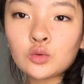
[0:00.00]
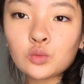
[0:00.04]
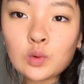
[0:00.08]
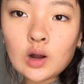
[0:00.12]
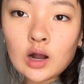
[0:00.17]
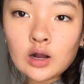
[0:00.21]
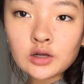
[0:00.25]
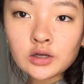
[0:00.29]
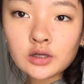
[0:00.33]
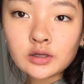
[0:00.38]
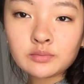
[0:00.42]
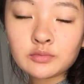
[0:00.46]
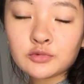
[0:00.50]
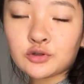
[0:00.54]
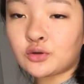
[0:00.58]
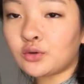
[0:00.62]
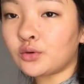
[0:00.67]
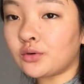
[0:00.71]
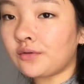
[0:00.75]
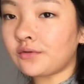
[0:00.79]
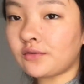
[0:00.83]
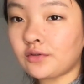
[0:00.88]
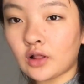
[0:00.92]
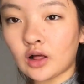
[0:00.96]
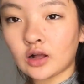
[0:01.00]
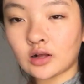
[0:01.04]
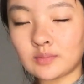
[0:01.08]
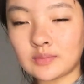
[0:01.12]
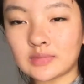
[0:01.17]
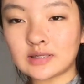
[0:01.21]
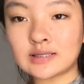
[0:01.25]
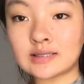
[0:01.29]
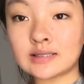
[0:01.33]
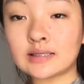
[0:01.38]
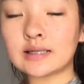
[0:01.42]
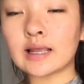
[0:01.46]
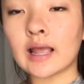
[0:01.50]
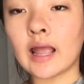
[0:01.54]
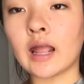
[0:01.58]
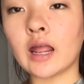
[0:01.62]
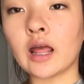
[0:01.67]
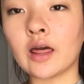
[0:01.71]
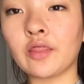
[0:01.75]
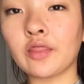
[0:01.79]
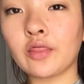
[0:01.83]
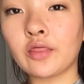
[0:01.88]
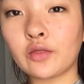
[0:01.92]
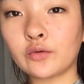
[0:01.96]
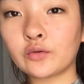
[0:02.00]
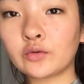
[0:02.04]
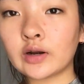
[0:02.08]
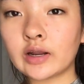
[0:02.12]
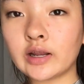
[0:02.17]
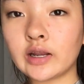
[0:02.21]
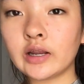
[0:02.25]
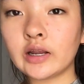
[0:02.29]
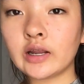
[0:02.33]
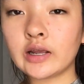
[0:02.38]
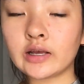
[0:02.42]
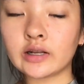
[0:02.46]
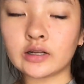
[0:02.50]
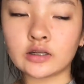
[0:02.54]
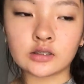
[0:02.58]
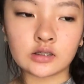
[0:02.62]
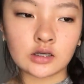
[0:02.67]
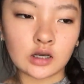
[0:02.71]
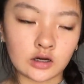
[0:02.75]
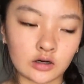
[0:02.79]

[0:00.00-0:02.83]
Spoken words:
Welcome to Vlogmas Day 3. It is